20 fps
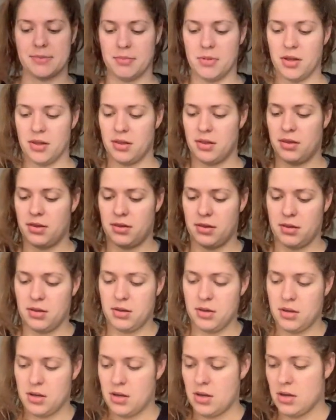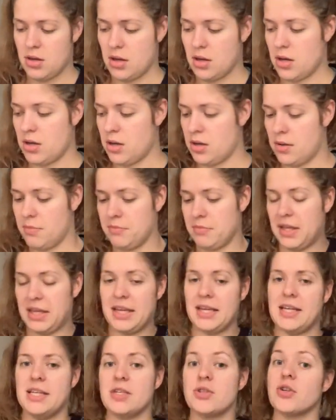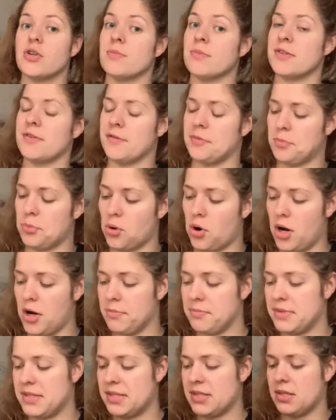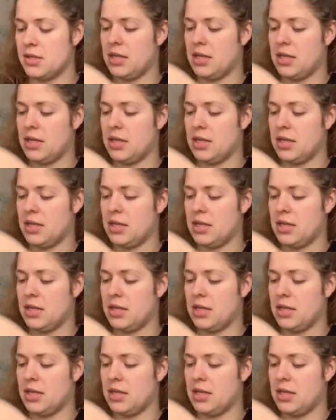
month in terms of prompts